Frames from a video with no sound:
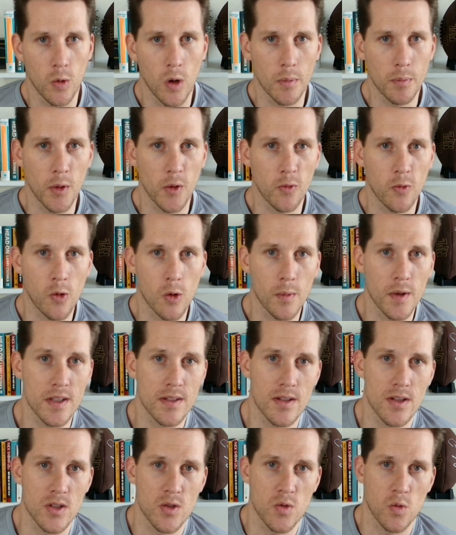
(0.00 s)
What
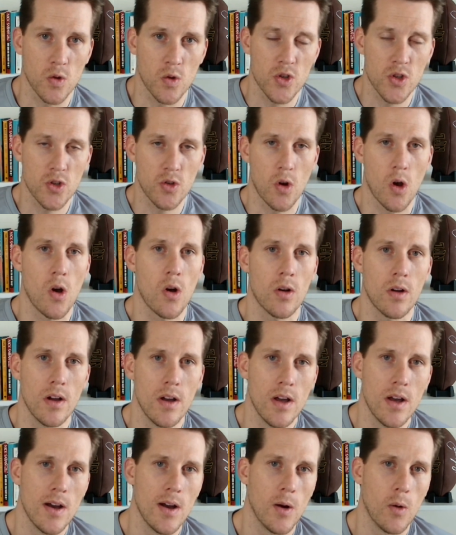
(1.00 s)
performances were strong?
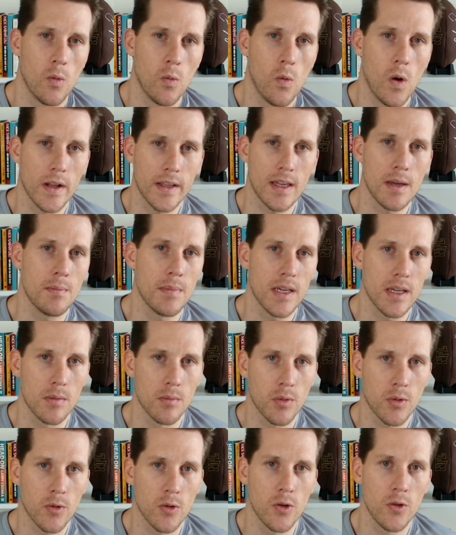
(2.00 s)
What can be
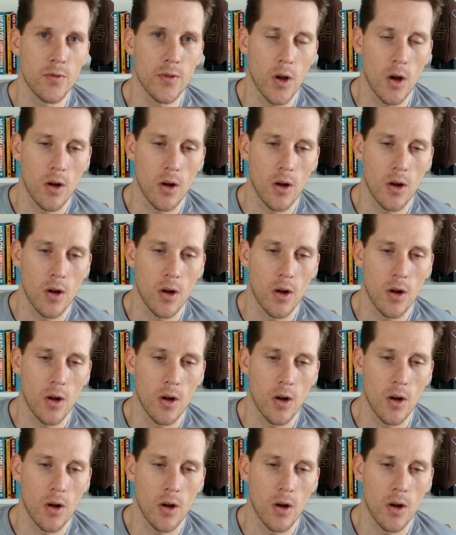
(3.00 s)
improved?